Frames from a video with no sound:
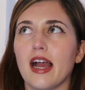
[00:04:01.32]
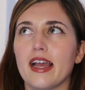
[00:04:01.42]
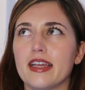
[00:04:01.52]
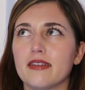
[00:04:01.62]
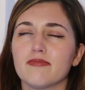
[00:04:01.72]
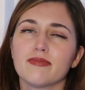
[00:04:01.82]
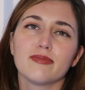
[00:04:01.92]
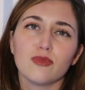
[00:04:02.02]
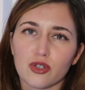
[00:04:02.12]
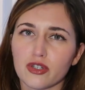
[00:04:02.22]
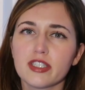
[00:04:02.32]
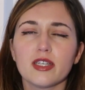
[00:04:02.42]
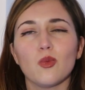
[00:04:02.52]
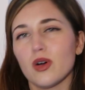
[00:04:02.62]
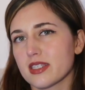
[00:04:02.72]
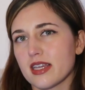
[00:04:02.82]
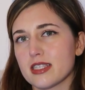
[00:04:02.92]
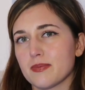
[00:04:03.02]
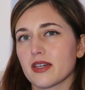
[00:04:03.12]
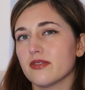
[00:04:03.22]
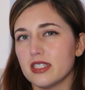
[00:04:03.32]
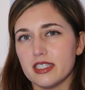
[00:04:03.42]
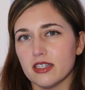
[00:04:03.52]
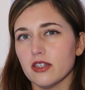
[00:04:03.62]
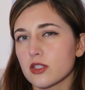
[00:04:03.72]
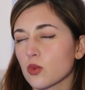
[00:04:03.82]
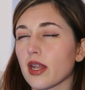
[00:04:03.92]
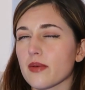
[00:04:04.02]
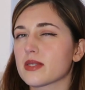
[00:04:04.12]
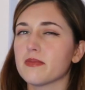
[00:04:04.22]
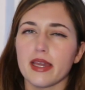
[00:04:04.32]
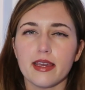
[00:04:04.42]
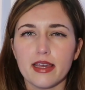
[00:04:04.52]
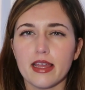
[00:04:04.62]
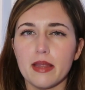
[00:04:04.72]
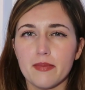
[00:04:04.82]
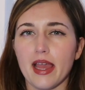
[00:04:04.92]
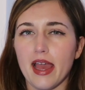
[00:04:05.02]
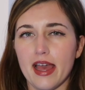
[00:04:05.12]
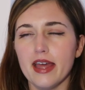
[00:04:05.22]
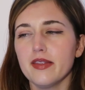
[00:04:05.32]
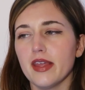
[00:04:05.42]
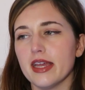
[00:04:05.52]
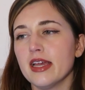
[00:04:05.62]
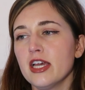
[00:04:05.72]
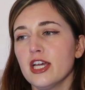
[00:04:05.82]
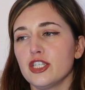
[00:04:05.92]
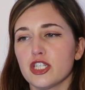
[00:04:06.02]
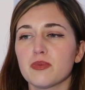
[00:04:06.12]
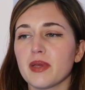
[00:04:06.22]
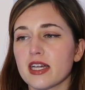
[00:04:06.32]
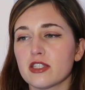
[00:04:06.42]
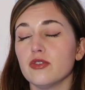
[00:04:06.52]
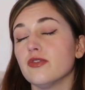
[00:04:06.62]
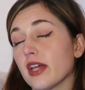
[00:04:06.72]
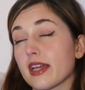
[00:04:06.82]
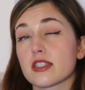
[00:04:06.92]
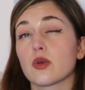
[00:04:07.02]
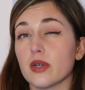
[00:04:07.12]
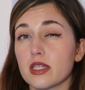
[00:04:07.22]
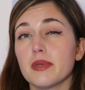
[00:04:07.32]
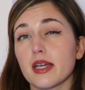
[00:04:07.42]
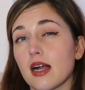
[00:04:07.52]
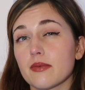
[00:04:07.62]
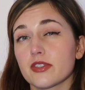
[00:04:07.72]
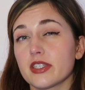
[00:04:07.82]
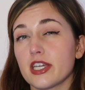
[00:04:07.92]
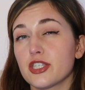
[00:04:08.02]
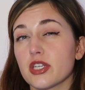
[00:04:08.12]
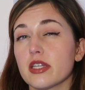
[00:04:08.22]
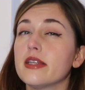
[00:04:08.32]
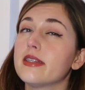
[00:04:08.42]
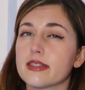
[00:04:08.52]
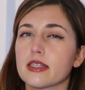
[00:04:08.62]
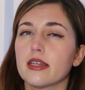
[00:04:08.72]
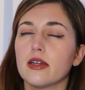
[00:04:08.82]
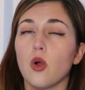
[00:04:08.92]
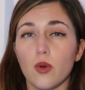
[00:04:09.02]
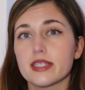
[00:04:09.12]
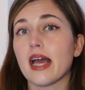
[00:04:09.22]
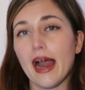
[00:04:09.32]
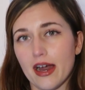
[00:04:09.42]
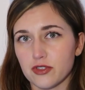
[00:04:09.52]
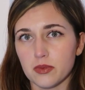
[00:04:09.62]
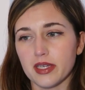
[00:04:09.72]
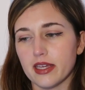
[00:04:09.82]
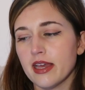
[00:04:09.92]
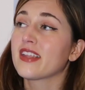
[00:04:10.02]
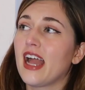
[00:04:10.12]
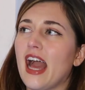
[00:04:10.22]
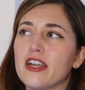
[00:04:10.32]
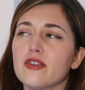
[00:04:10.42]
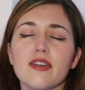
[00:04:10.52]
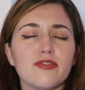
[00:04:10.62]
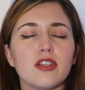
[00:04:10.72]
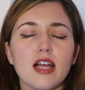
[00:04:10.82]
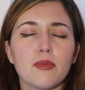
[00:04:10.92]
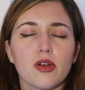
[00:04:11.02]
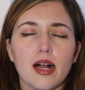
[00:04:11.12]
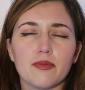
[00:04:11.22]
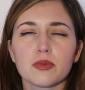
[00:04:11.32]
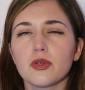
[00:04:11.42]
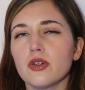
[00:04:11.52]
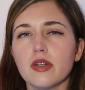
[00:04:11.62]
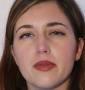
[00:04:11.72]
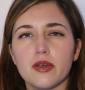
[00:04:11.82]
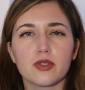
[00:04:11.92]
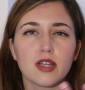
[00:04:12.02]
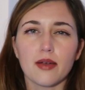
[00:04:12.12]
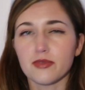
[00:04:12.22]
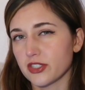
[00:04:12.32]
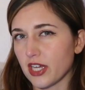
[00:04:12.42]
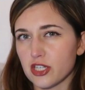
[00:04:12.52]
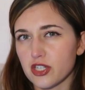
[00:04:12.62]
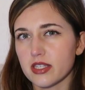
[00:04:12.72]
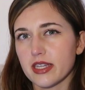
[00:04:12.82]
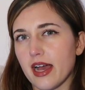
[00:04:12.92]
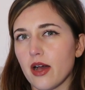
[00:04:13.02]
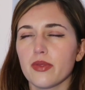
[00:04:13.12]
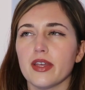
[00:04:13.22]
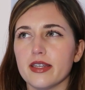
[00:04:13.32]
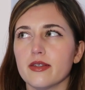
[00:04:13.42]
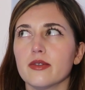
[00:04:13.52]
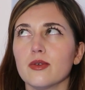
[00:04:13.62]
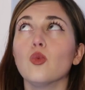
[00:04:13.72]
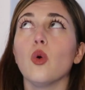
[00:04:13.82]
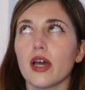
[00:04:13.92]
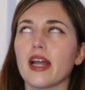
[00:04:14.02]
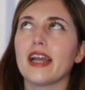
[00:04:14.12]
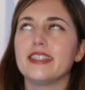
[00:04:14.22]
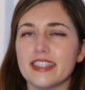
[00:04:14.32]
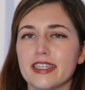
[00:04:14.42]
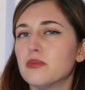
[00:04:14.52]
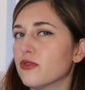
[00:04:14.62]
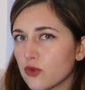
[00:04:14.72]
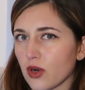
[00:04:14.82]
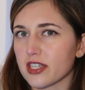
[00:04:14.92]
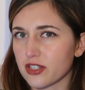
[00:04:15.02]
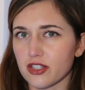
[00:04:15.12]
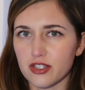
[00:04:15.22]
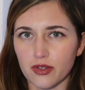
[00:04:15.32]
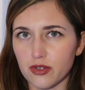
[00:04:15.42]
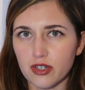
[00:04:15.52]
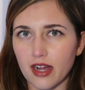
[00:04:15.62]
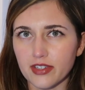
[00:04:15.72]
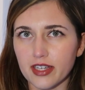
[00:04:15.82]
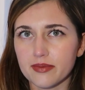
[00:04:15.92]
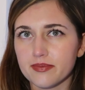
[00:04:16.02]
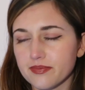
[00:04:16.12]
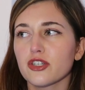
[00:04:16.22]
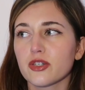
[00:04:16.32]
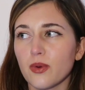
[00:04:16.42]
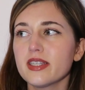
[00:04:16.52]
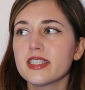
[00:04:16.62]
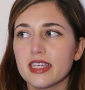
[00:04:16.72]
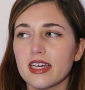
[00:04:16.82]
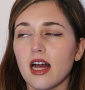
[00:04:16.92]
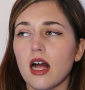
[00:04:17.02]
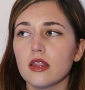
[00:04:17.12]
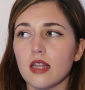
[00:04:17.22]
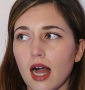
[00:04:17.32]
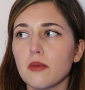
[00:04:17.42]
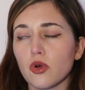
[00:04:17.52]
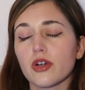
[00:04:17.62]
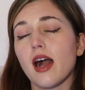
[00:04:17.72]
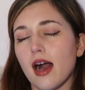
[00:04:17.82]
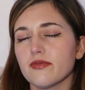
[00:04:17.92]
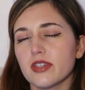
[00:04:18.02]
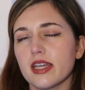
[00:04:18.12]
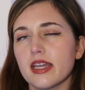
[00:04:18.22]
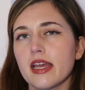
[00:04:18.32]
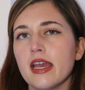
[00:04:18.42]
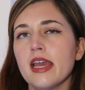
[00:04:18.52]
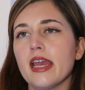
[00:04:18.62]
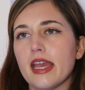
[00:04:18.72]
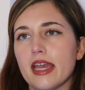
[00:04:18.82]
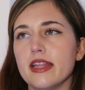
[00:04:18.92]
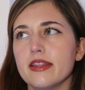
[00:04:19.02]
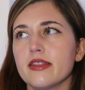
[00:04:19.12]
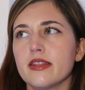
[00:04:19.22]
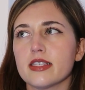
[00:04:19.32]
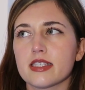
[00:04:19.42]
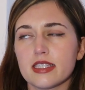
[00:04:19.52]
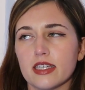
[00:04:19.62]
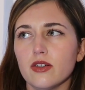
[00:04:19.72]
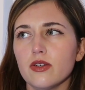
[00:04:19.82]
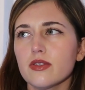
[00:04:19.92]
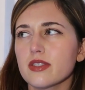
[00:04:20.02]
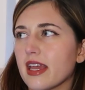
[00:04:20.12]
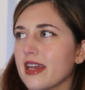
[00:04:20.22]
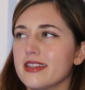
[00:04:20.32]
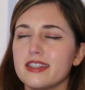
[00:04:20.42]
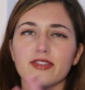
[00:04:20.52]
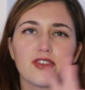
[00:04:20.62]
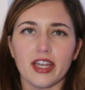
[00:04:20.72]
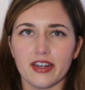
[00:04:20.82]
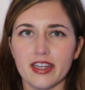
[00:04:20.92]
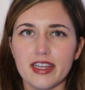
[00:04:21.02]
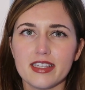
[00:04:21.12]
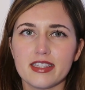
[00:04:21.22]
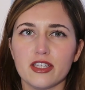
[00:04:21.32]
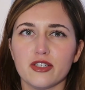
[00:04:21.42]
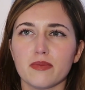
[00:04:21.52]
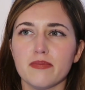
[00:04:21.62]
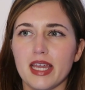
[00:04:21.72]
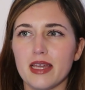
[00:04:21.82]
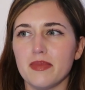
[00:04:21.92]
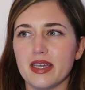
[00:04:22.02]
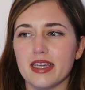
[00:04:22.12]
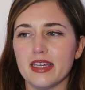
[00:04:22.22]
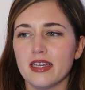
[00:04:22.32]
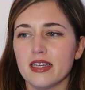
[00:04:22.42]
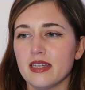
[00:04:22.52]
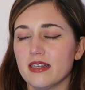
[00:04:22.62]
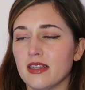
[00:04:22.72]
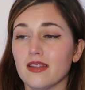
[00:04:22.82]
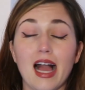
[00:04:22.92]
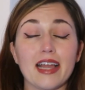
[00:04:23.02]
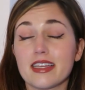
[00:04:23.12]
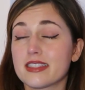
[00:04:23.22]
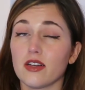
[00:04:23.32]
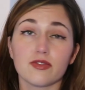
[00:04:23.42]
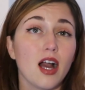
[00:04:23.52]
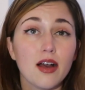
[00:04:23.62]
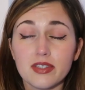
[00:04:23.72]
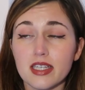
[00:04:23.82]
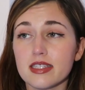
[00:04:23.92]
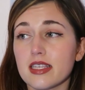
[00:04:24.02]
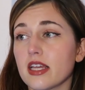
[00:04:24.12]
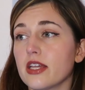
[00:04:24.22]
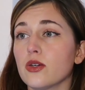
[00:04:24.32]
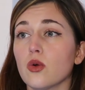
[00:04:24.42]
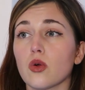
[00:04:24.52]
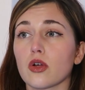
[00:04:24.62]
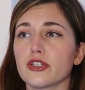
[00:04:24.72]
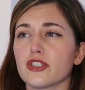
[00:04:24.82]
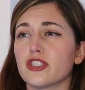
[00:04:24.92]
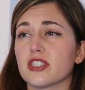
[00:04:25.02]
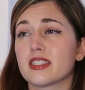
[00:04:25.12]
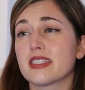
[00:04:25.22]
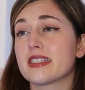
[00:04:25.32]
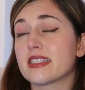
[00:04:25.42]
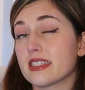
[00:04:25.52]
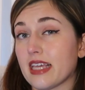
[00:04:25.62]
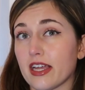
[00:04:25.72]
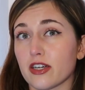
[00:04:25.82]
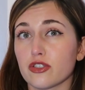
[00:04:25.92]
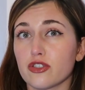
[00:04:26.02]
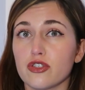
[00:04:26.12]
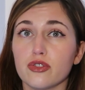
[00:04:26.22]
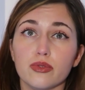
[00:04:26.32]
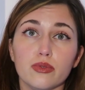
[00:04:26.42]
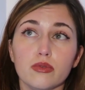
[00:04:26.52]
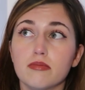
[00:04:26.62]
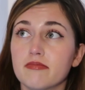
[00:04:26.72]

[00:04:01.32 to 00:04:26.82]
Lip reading: I learned it wasn't as big of a deal as what I was making it in my head, that just because you feel like it's going to be a confrontation, it doesn't always have to be. I don't know, I feel a lot more comfortable in those confrontations now than what I did before I started solo traveling. You're going to get a lot more confident in the skills and the different areas that you're maybe lacking self-confidence in, or you're just scared to